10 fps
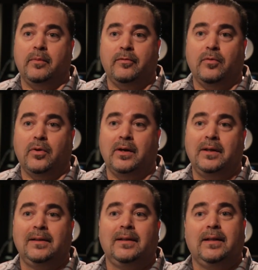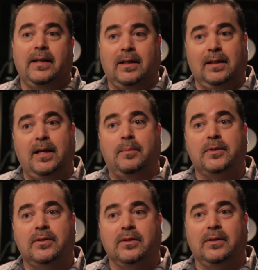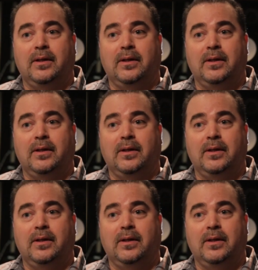before it clips.